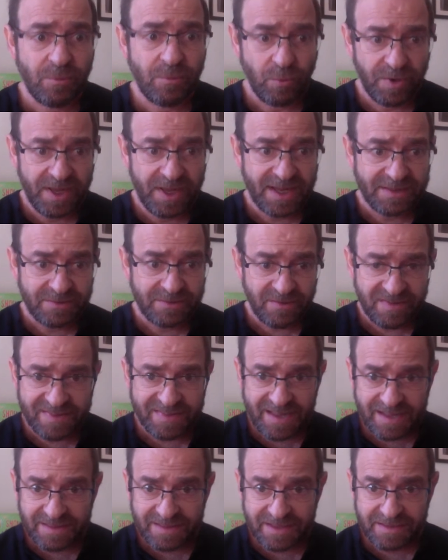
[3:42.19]
We
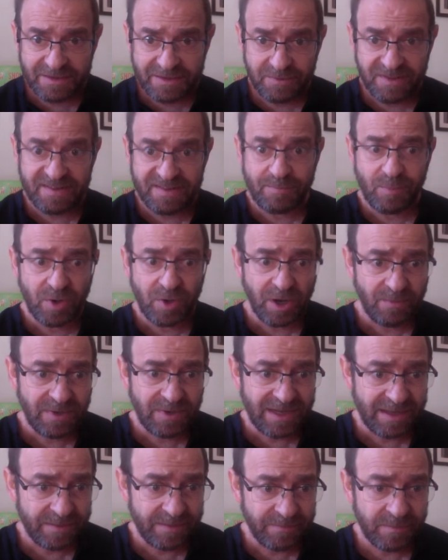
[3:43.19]
understand that there is a
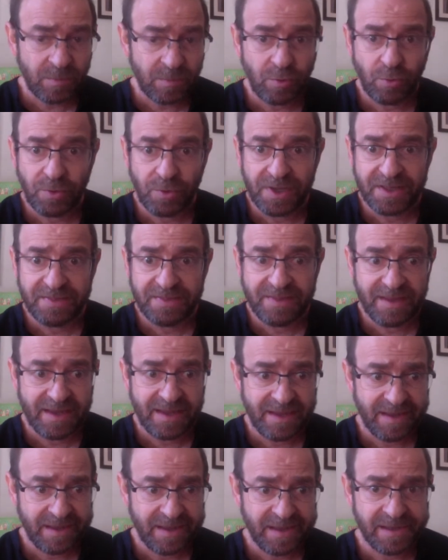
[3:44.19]
problem with
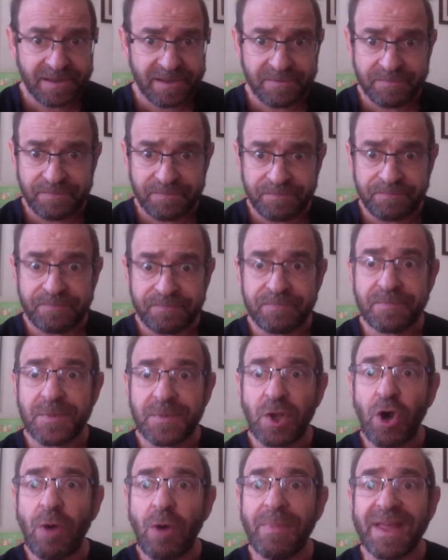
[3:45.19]
the
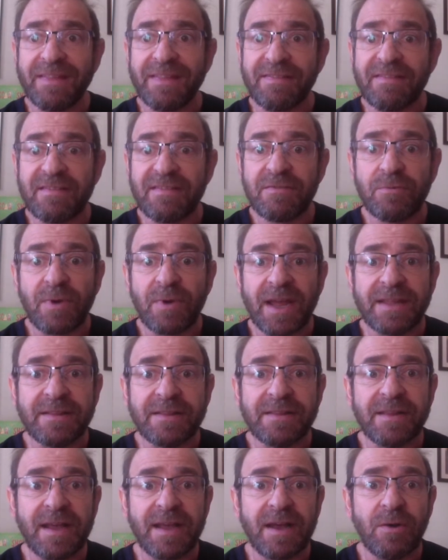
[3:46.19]
comments right
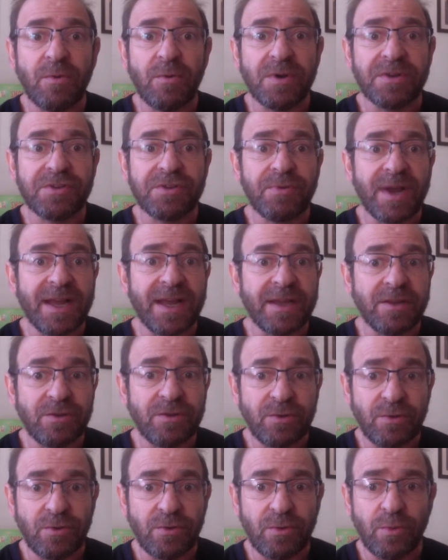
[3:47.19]
now. We're trying
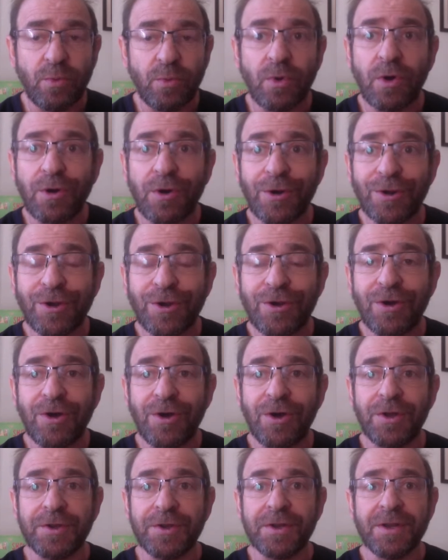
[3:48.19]
to work
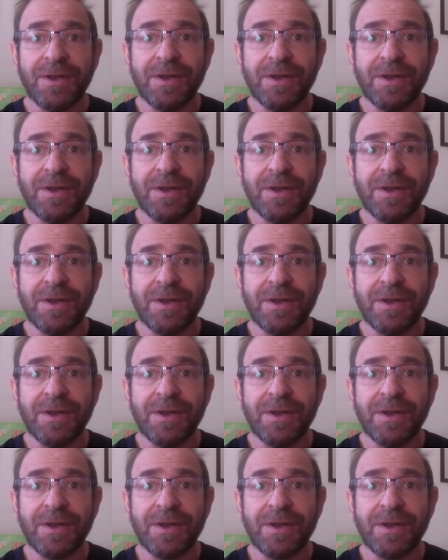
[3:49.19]
on